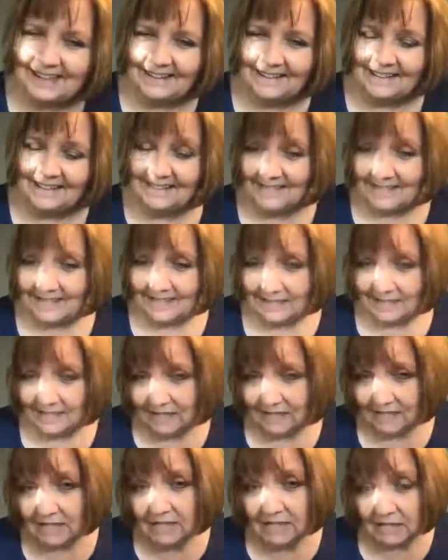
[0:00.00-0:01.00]
The first
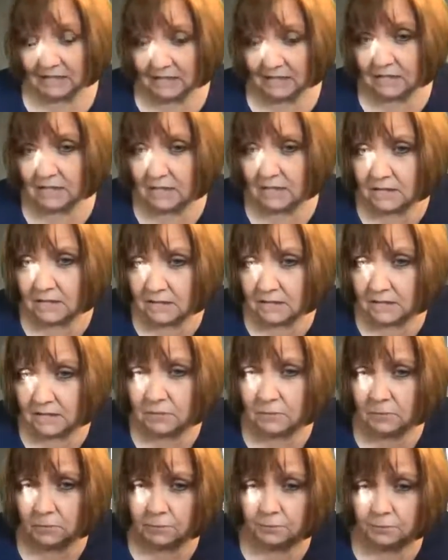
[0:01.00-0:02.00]
year, of course, I was only a